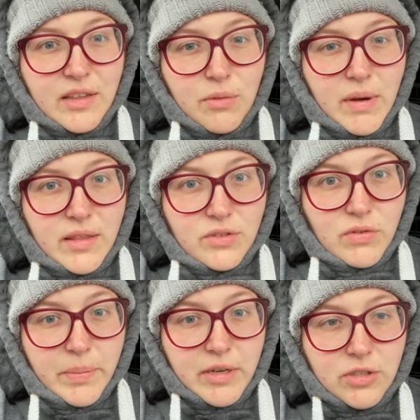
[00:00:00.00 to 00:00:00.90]
The weather's
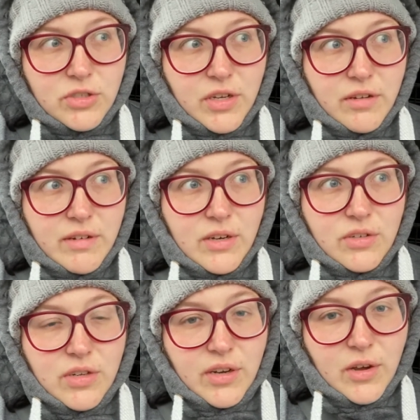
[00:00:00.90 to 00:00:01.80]
rubbish, so it
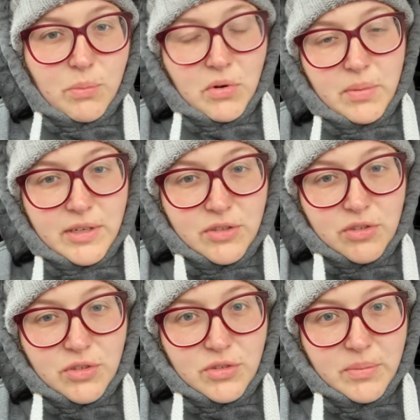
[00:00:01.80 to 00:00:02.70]
looks like I'll probably just
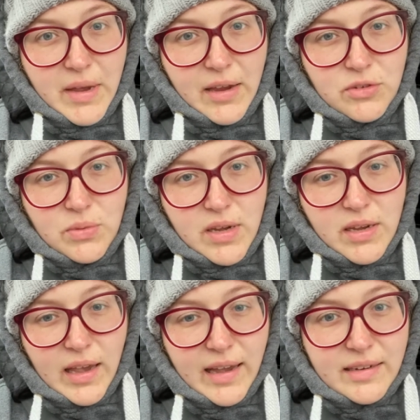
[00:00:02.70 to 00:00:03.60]
do some housework
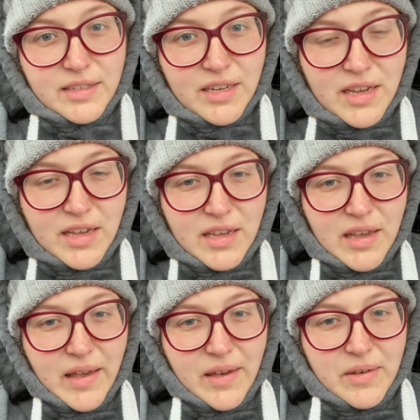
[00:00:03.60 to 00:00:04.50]
and
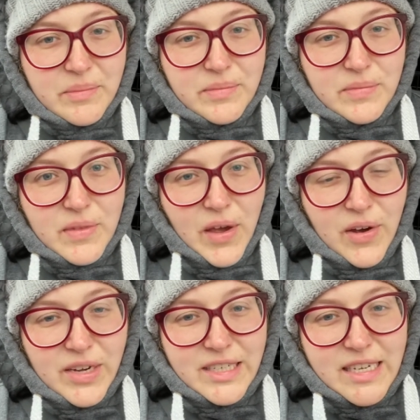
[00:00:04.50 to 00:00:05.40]

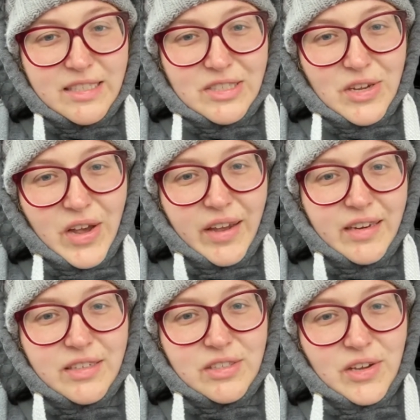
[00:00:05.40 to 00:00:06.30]
hide
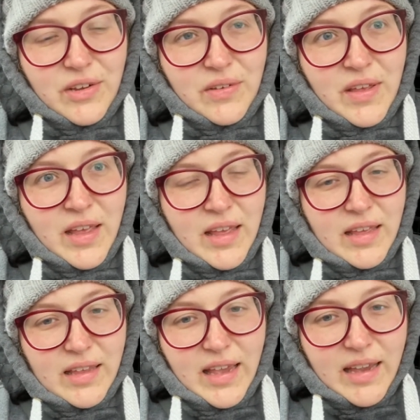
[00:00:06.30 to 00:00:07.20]
inside. So
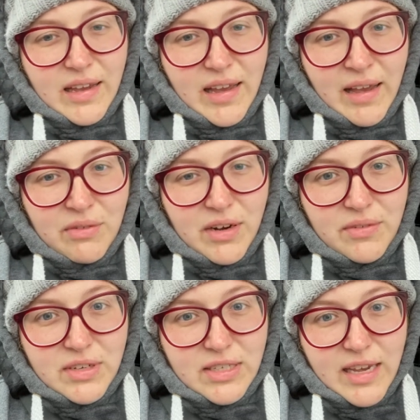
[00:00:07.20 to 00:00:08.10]
have a
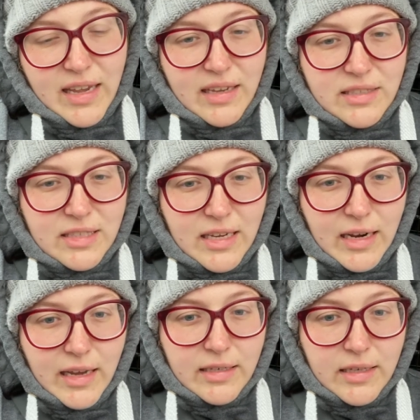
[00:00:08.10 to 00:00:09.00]
lovely day. See you
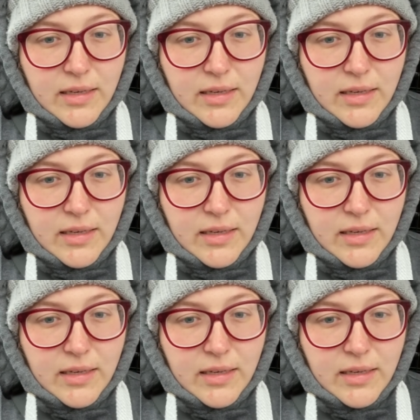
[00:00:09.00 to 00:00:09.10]
later.